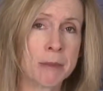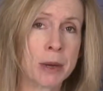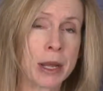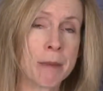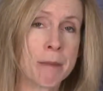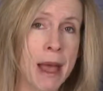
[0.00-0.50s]

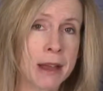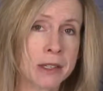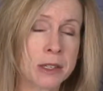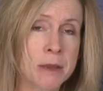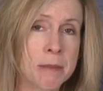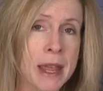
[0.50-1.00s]
bring it back
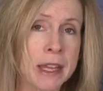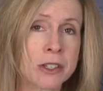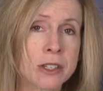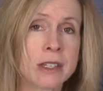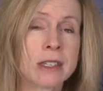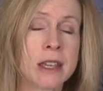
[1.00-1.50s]
to the
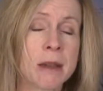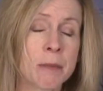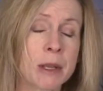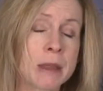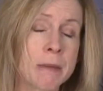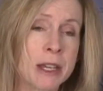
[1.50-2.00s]
patient,
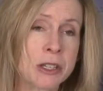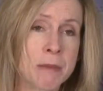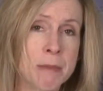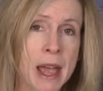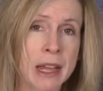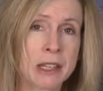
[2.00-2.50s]
bring the
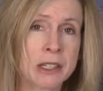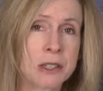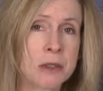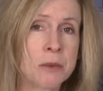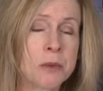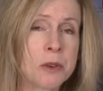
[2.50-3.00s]
patient back into
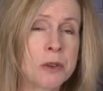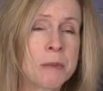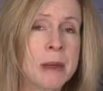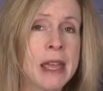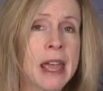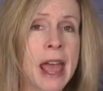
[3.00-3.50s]
the room,